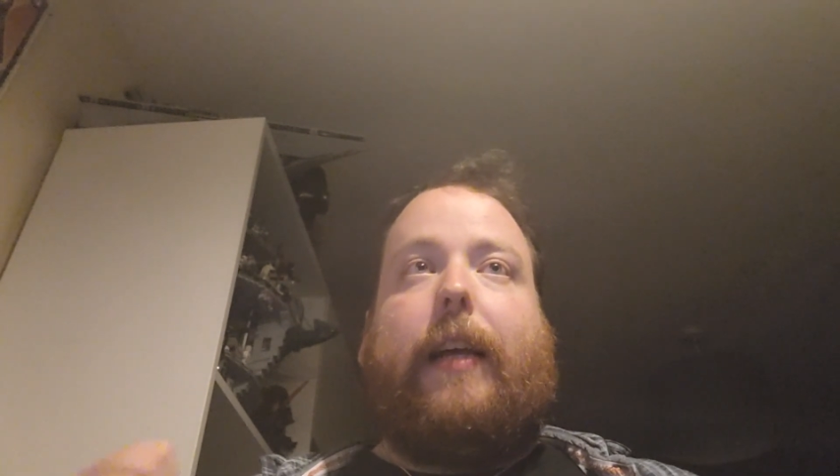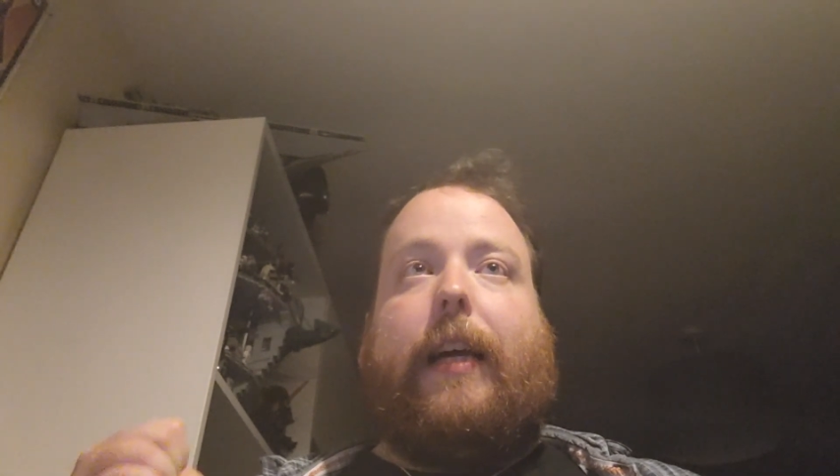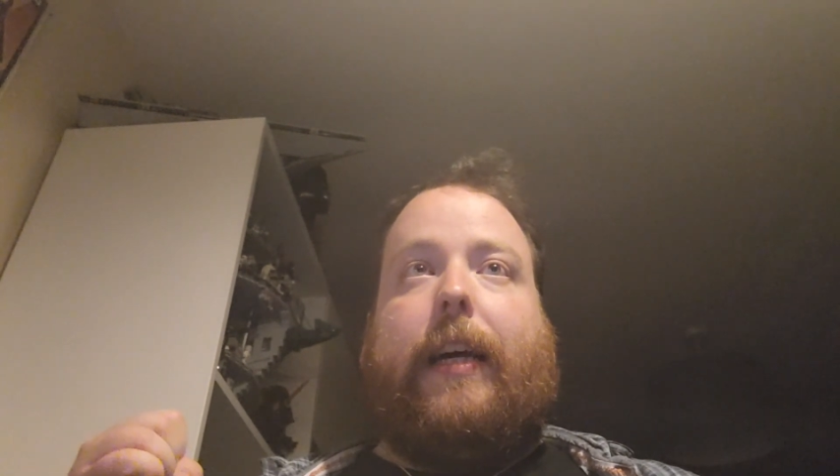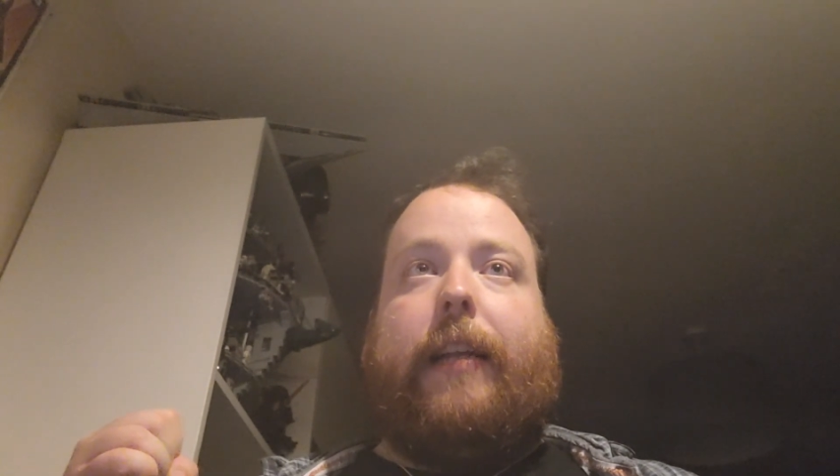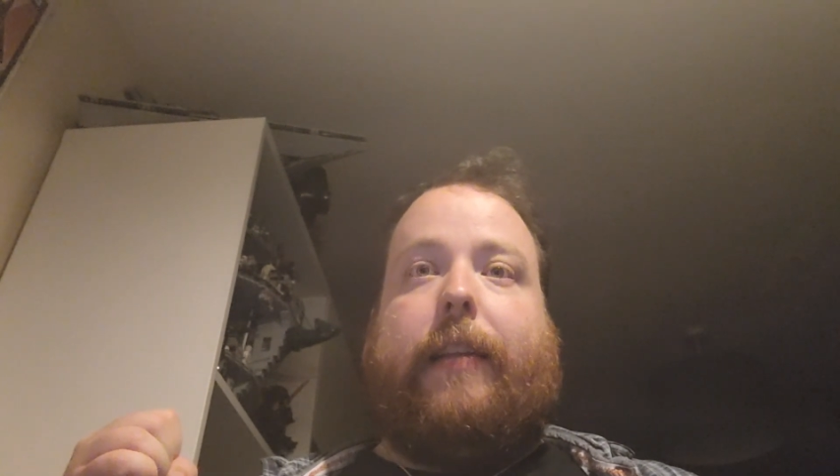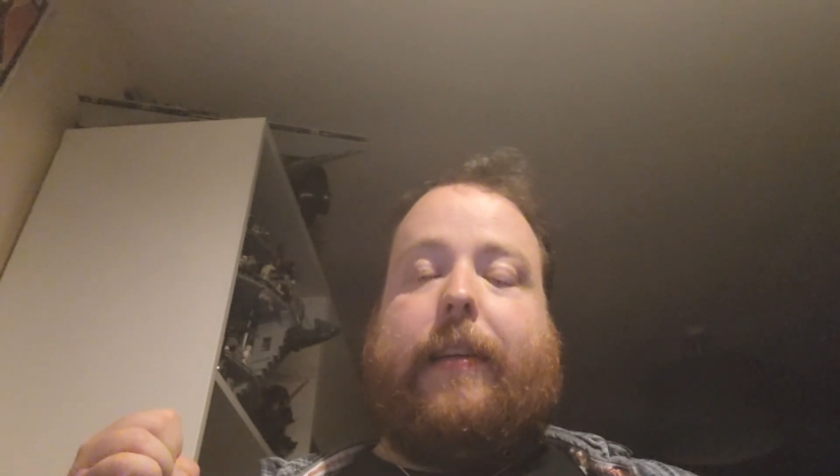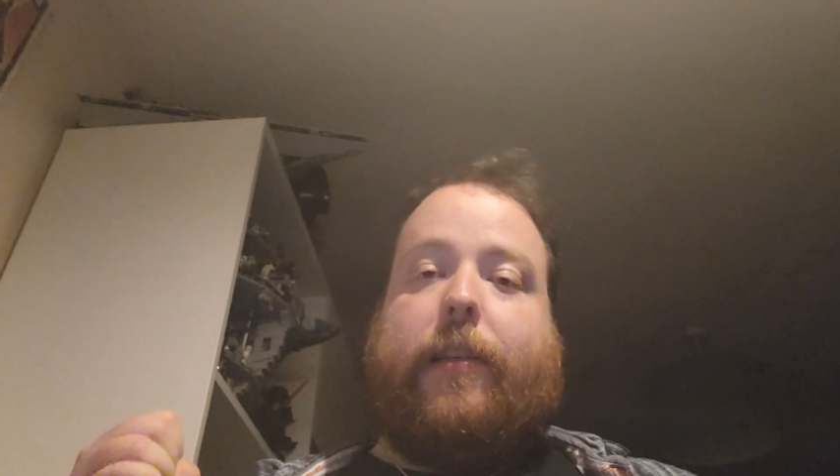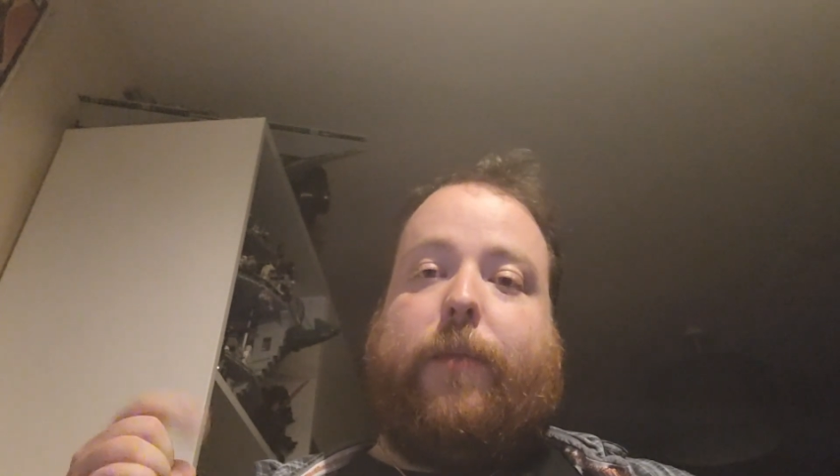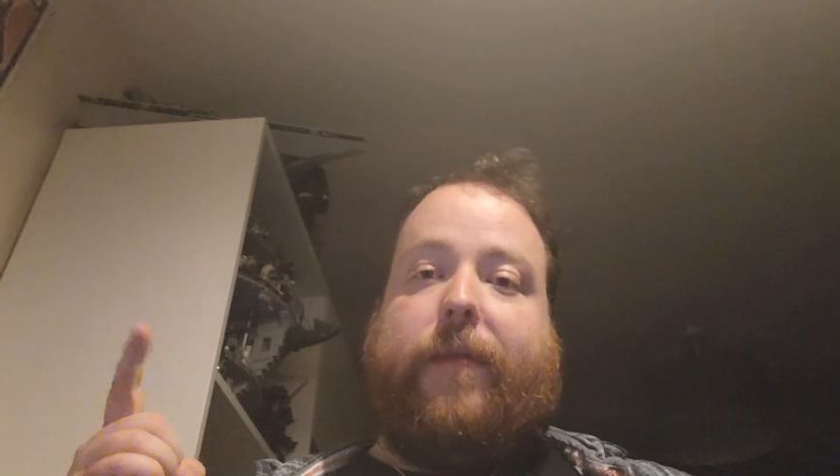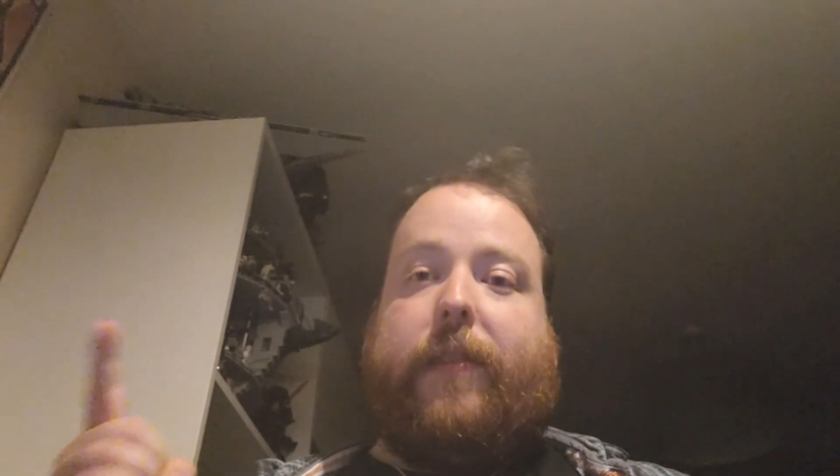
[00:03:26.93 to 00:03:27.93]
And
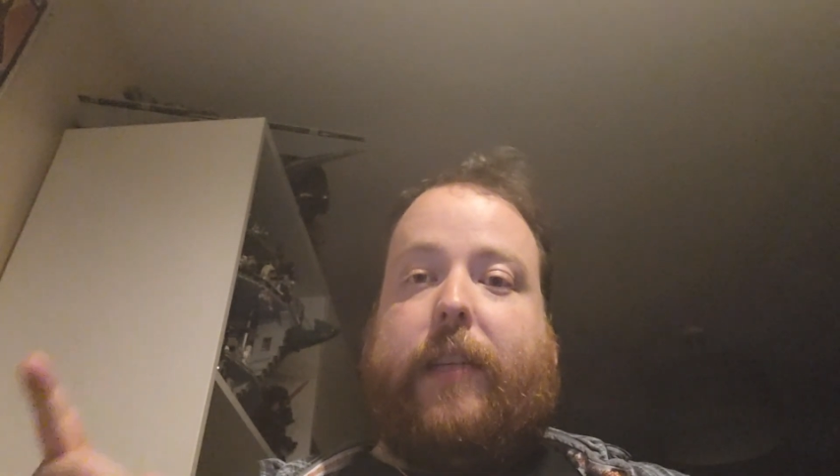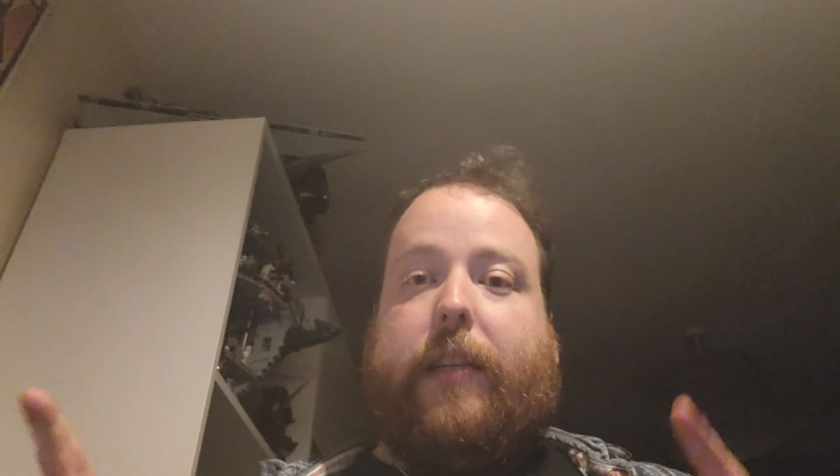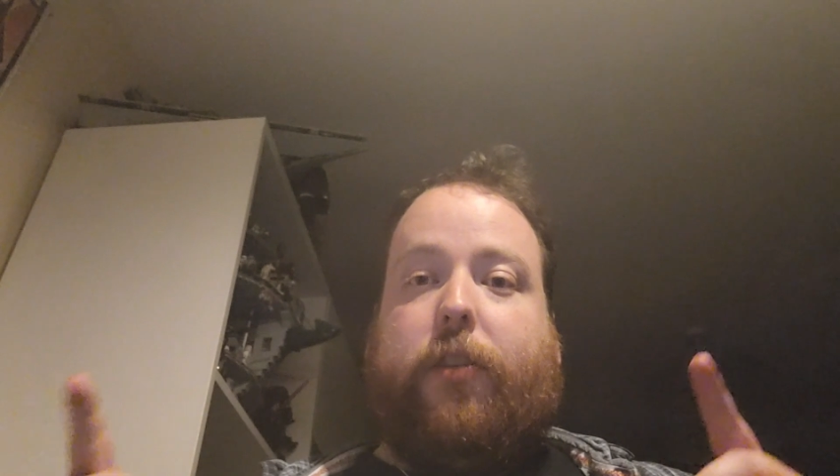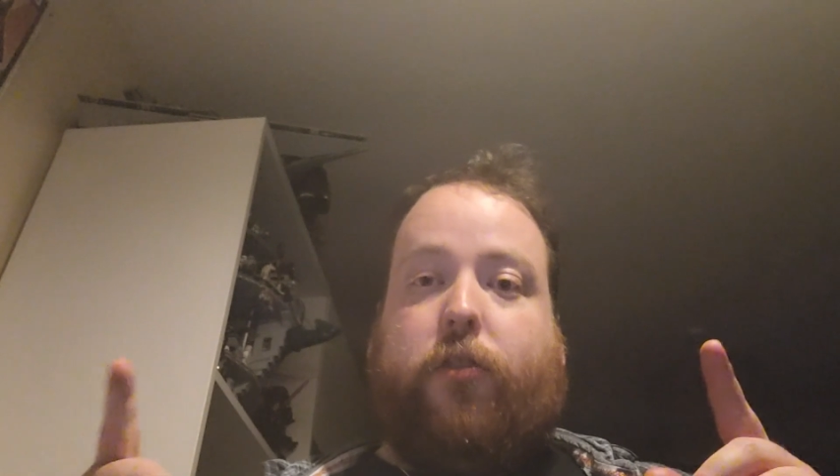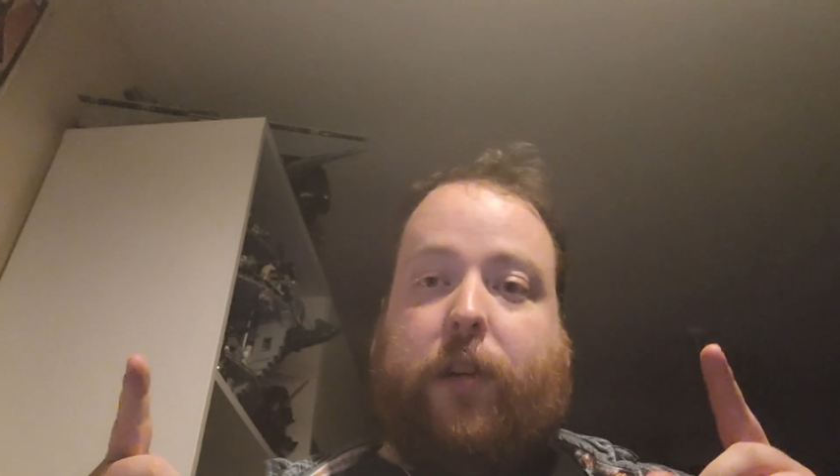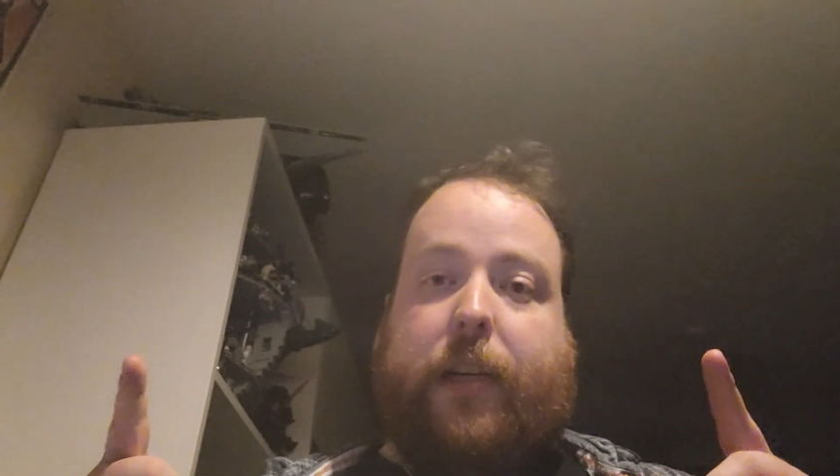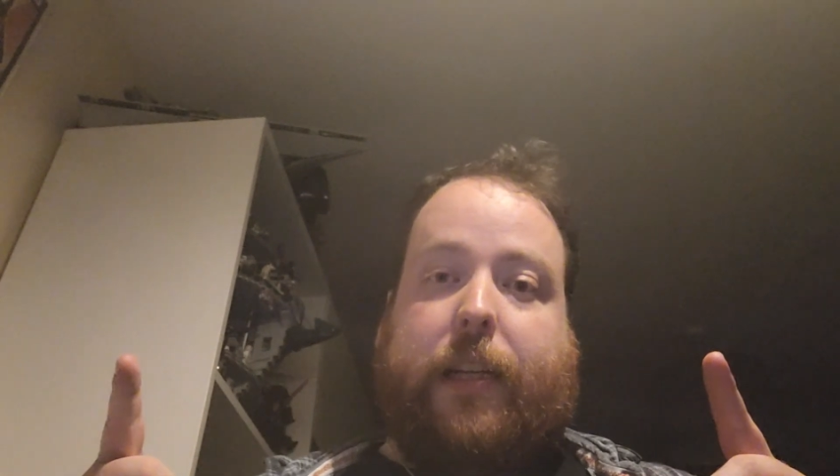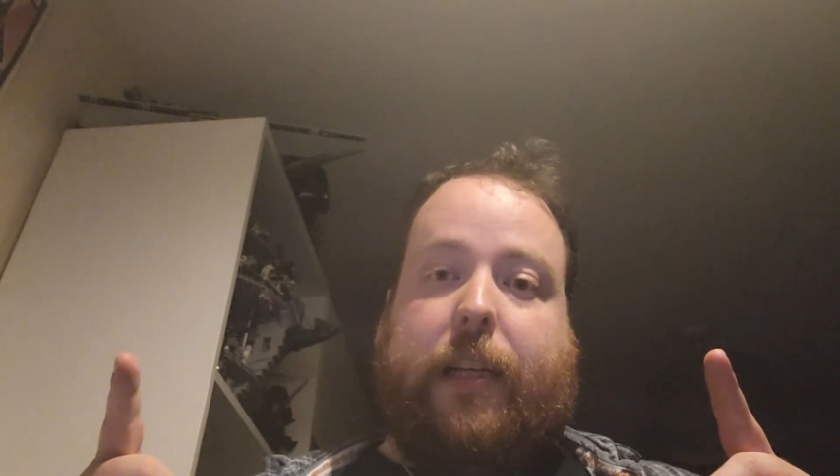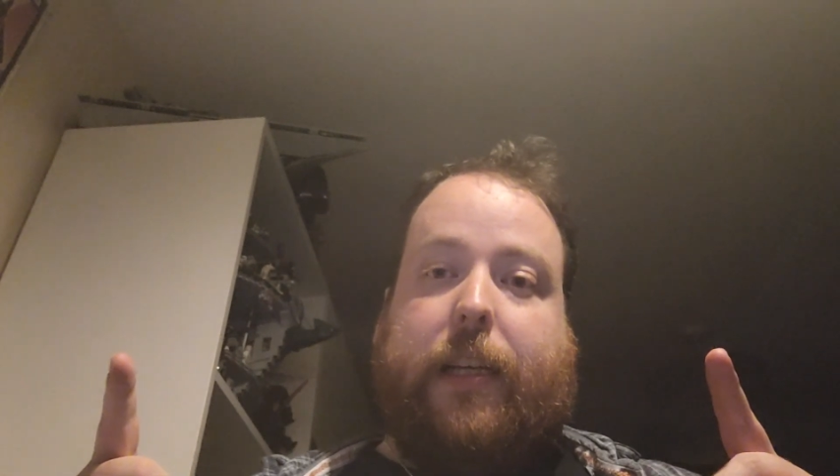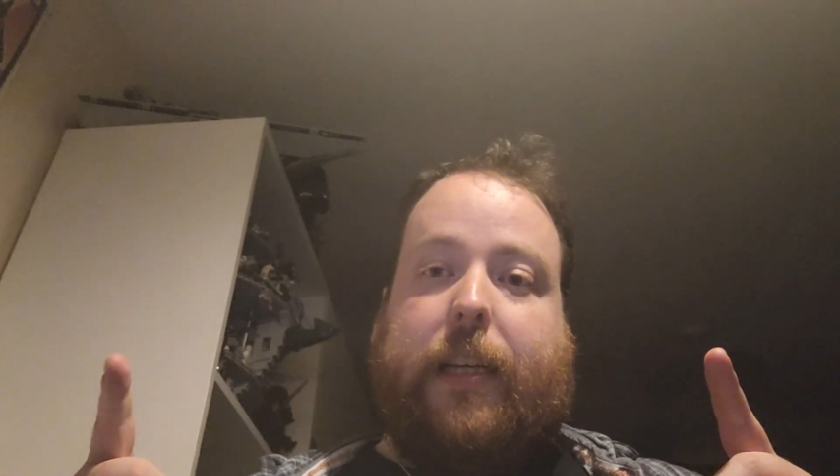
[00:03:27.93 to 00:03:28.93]
as we've seen in the trailer,